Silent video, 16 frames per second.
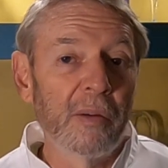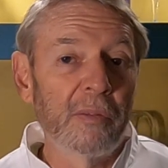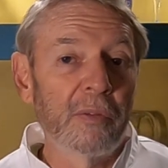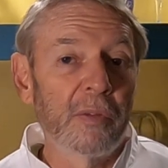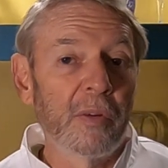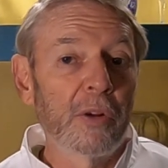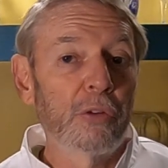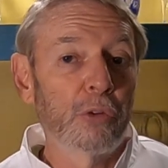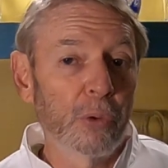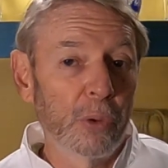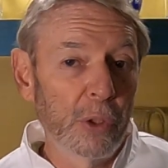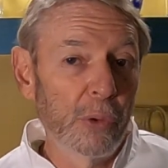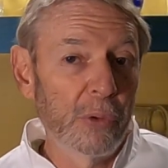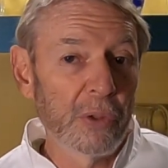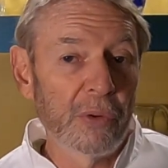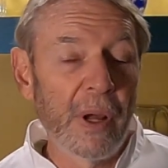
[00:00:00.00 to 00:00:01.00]
of
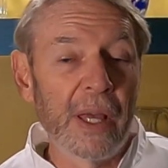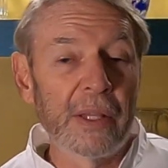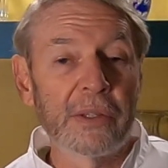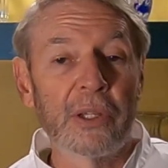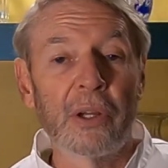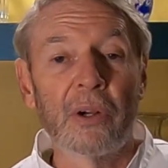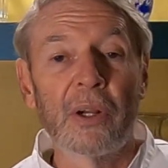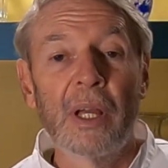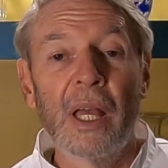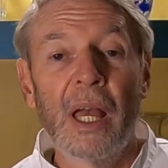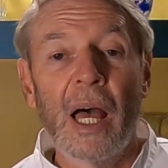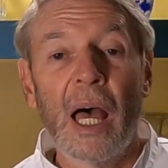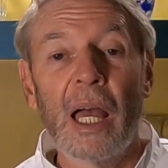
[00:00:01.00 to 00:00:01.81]
shoyu that are out there.